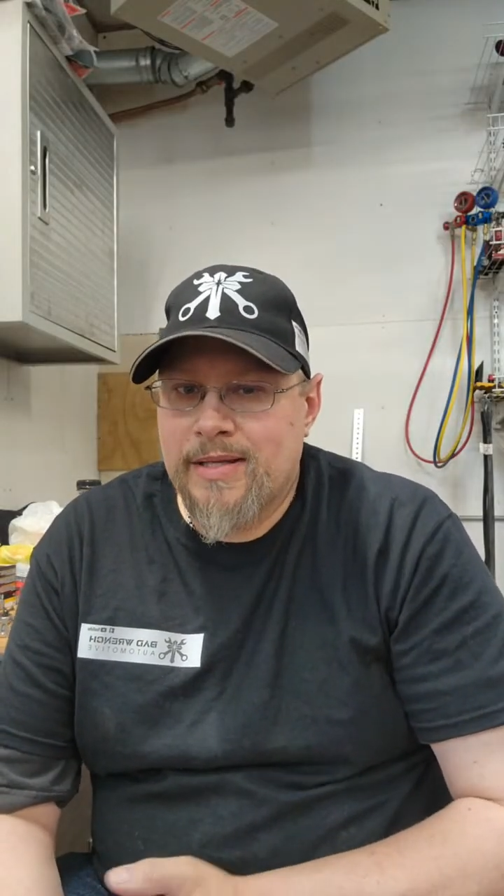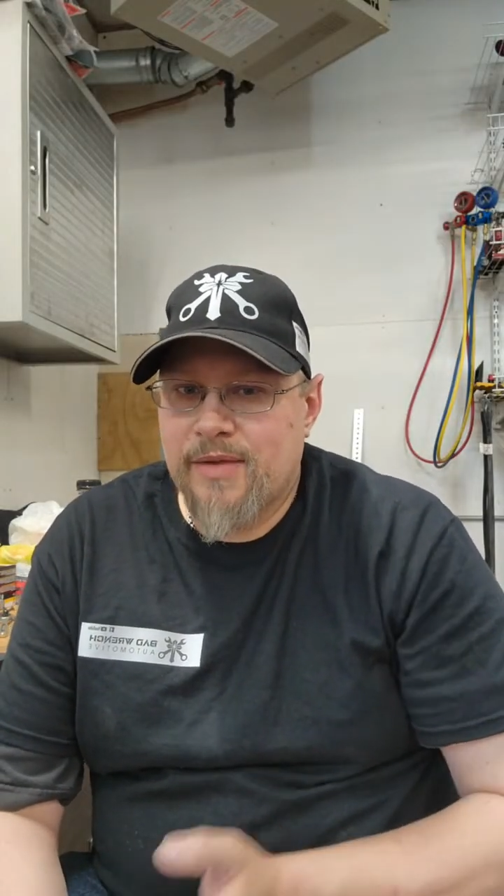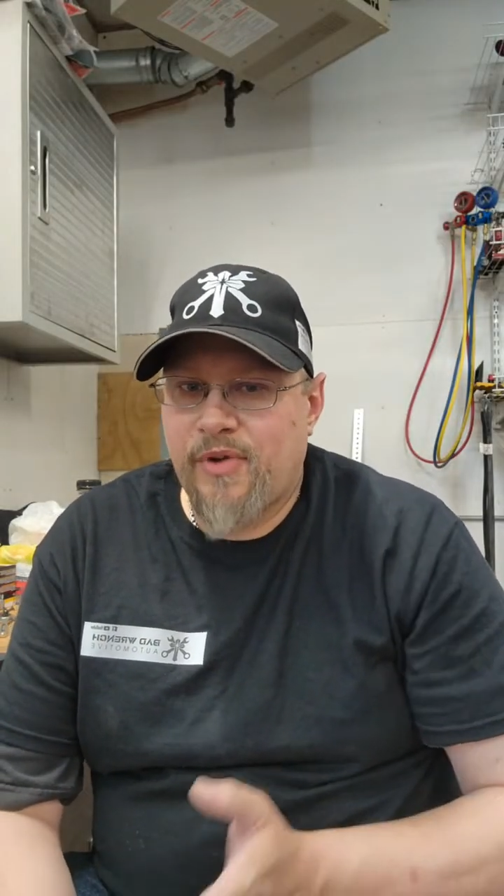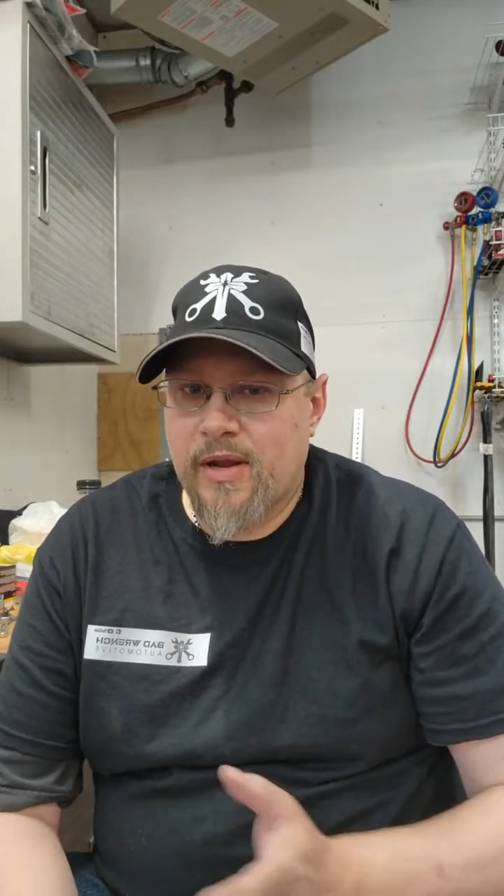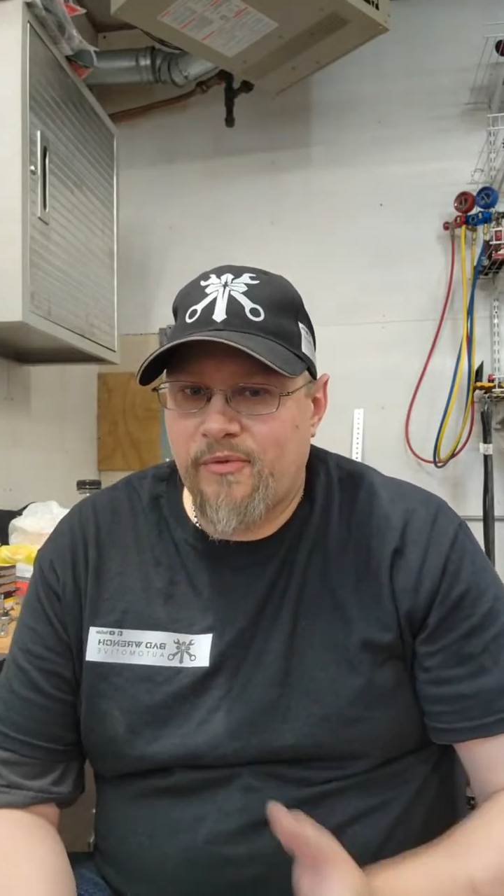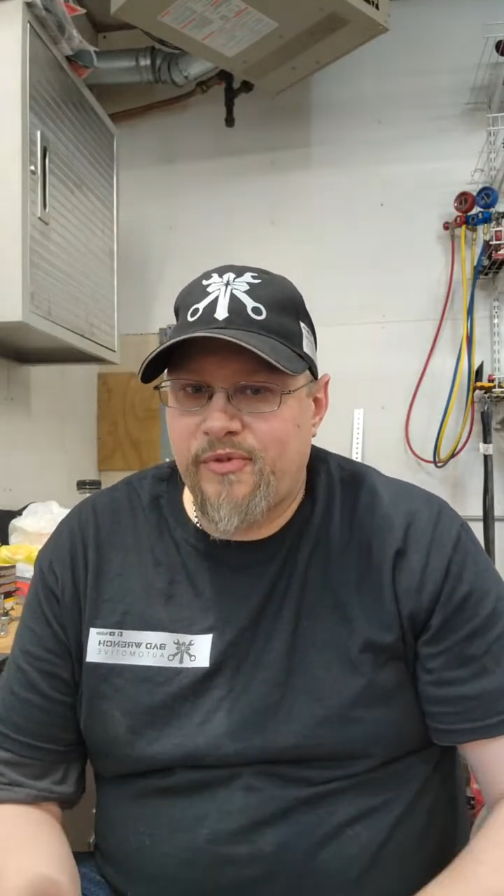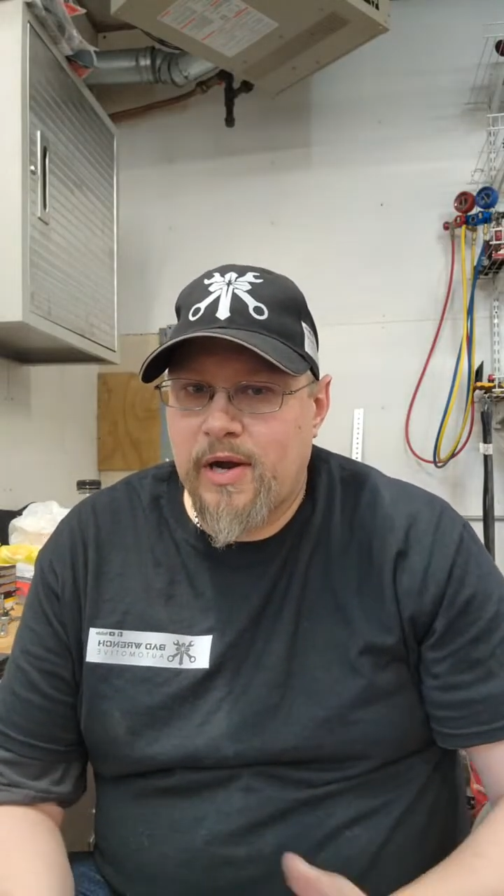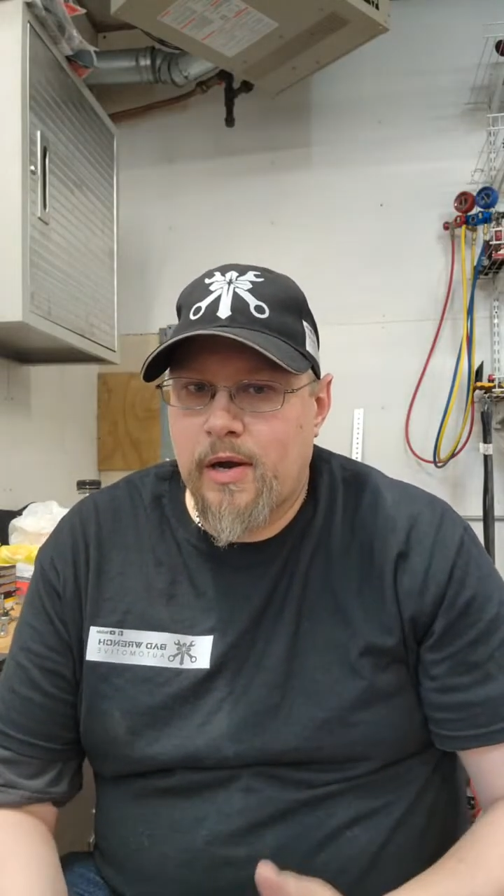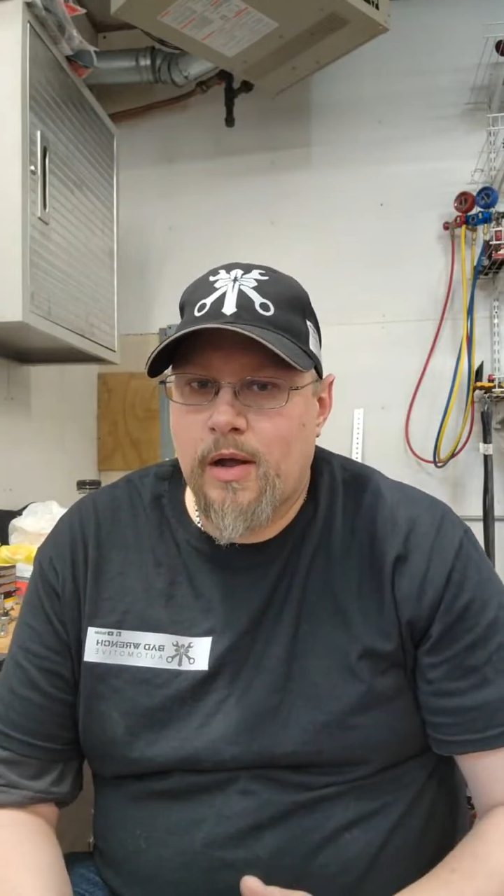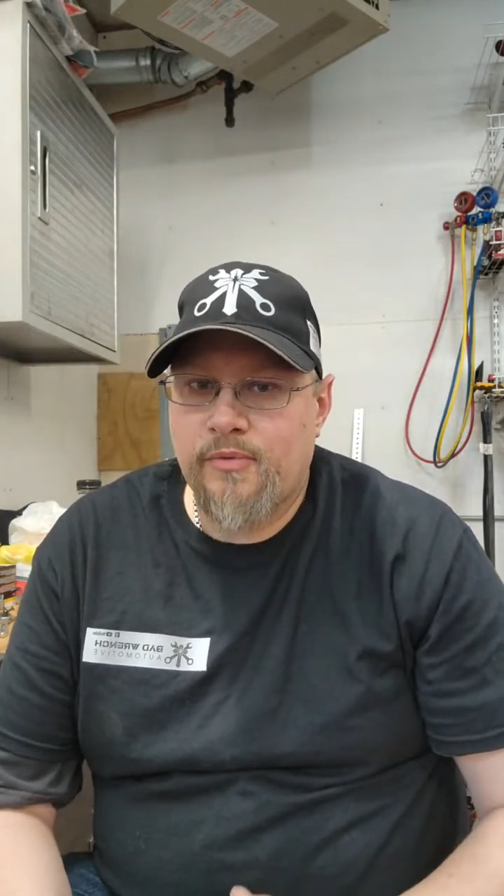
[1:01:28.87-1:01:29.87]
is if I can
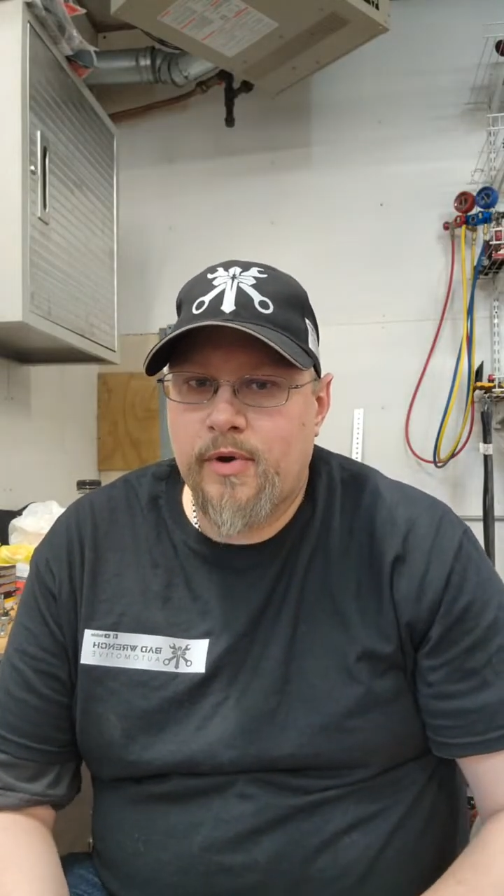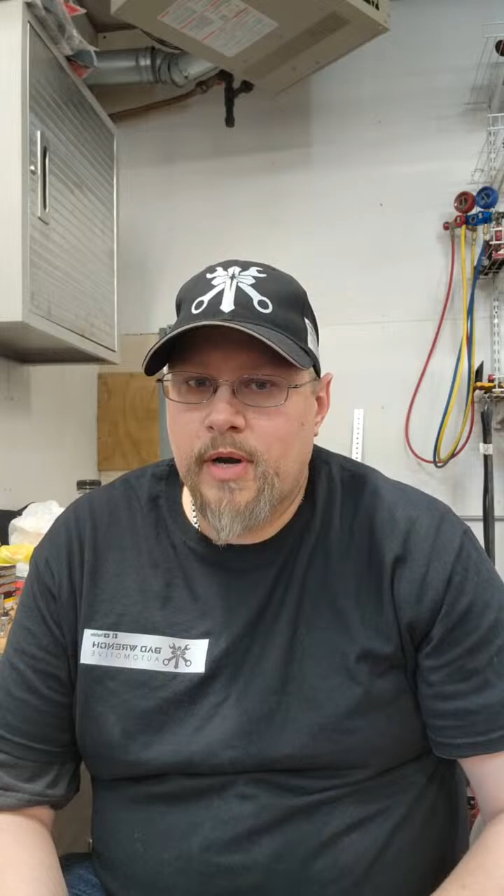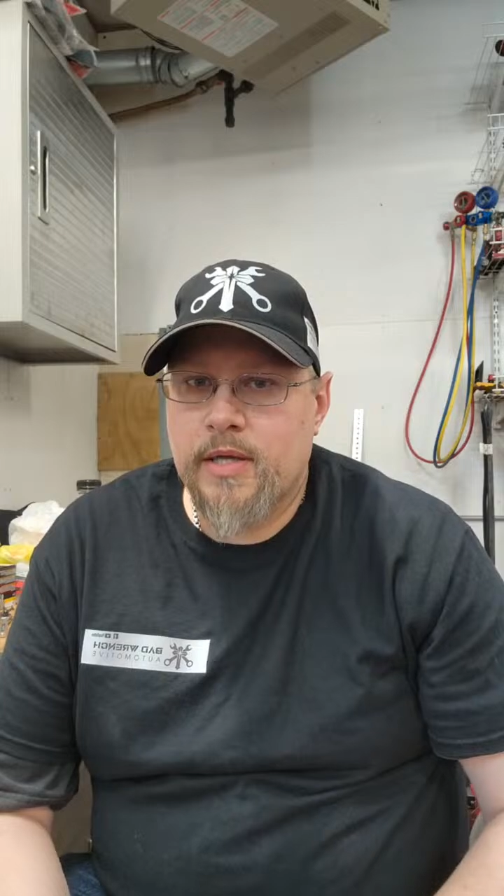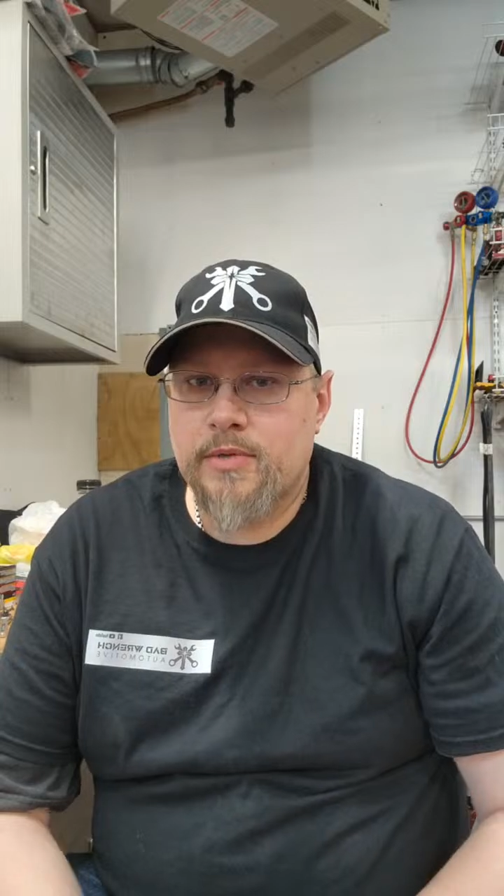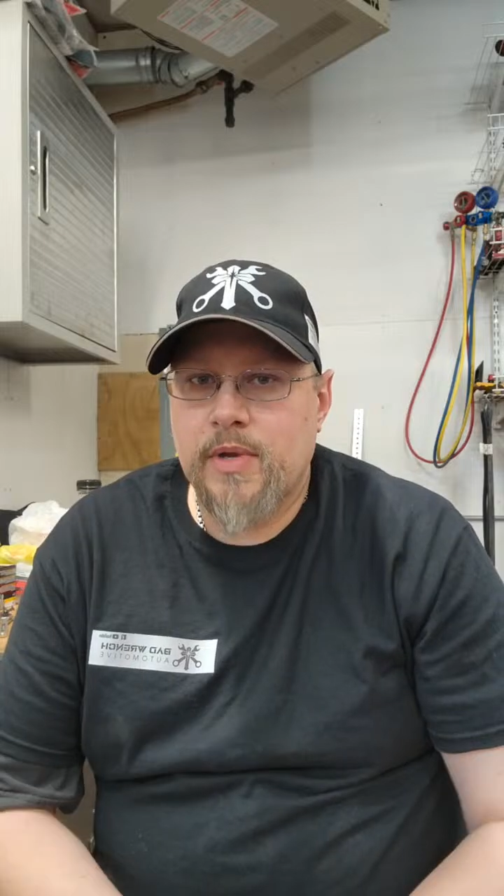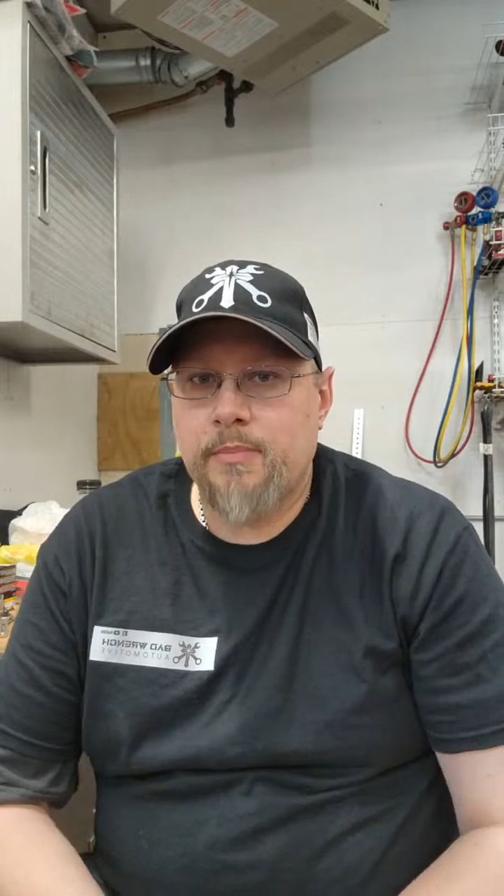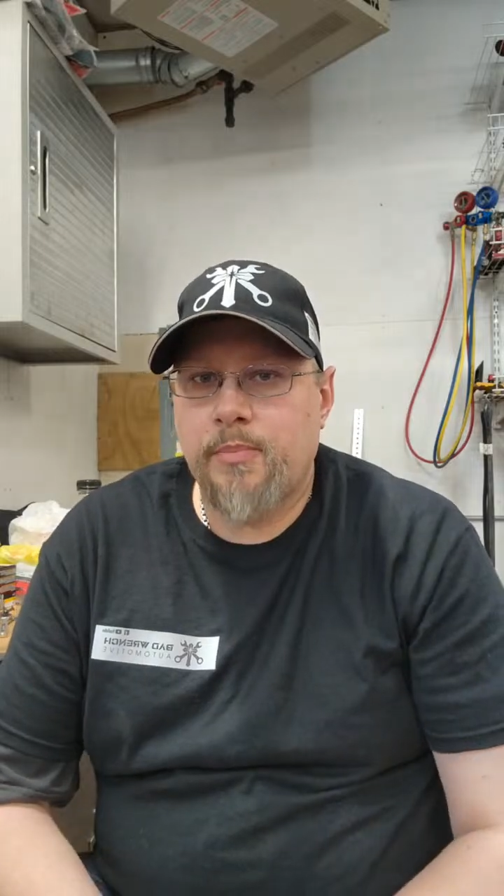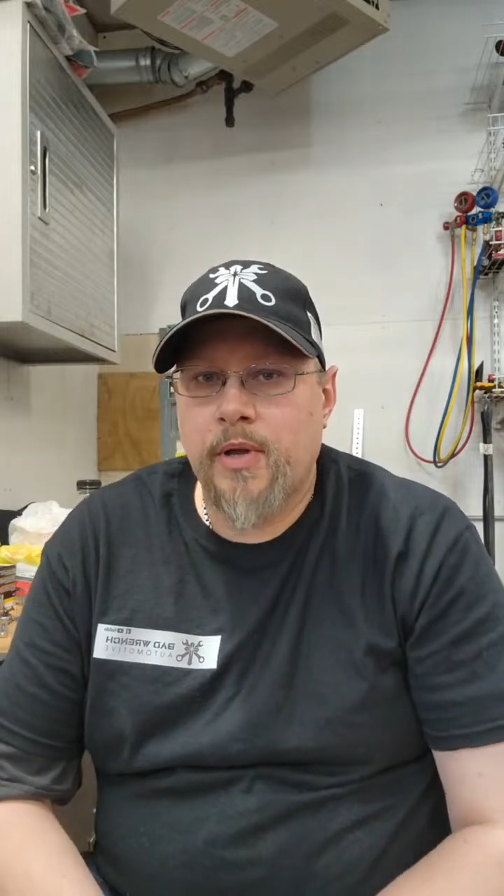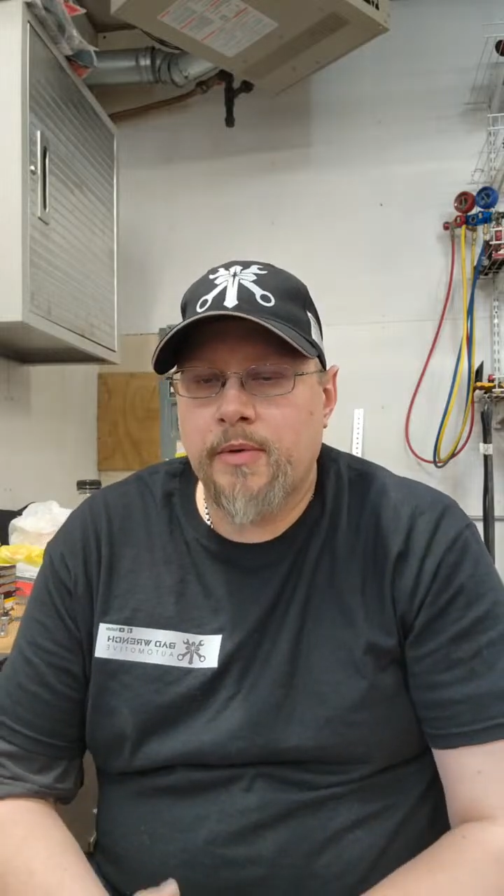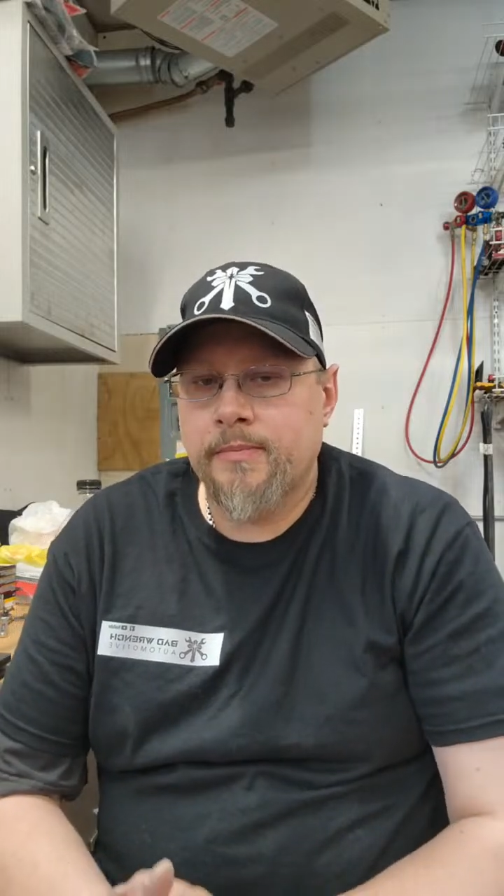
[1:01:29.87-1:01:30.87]
figure it out for next
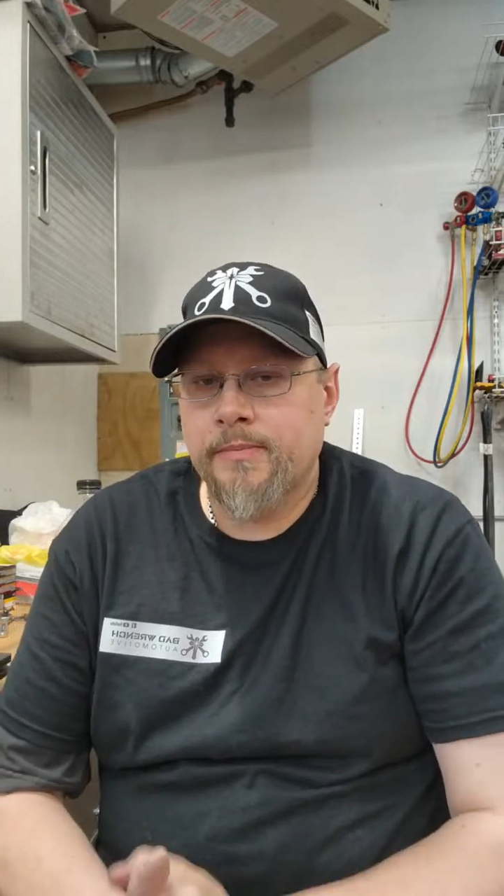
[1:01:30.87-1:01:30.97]
week. But